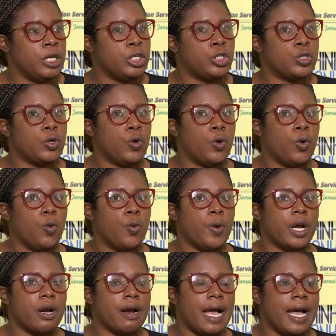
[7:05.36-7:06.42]
So
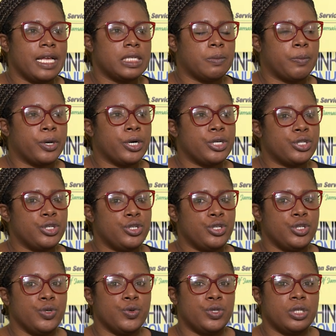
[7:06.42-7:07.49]
whereas
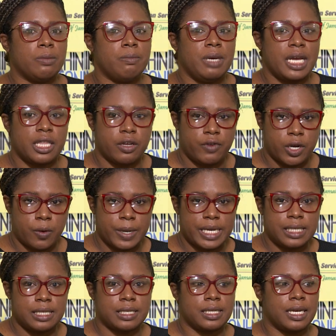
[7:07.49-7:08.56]
persons used to make the
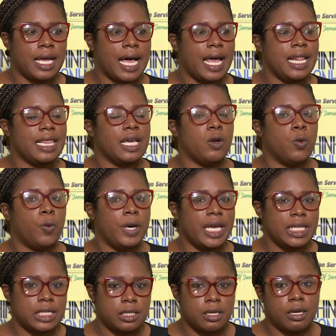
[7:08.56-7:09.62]
request and then
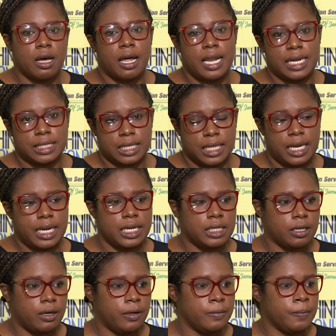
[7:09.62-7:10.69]
wait to collect the
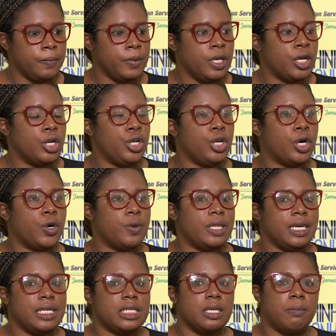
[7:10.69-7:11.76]
letter, now
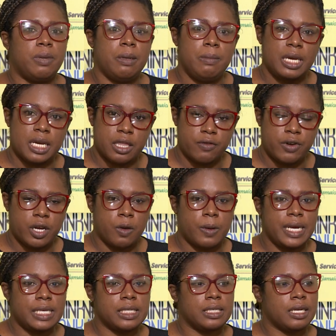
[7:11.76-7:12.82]
they simply make the
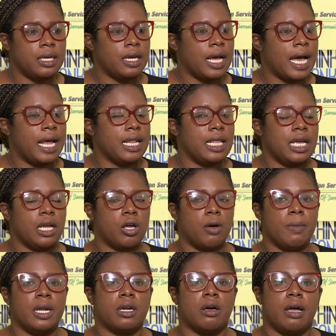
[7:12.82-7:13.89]
request and they
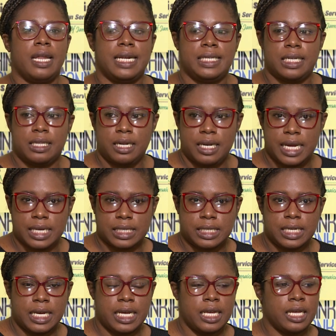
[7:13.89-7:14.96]
come and collect it the next
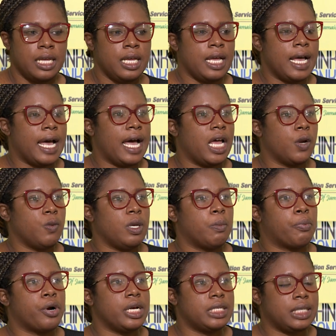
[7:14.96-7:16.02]
day, and we
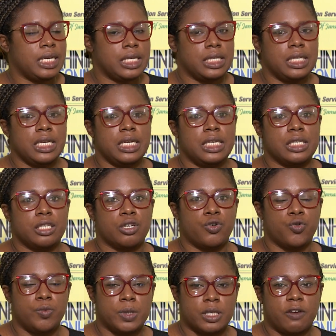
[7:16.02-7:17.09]
process these
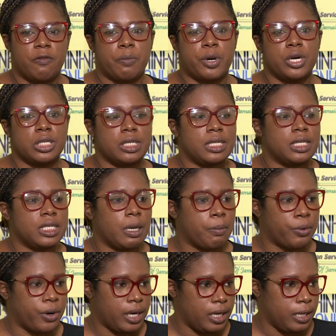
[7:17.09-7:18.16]
groups of persons
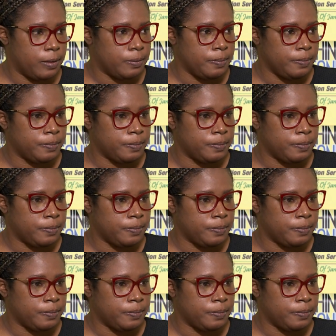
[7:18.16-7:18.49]
separately.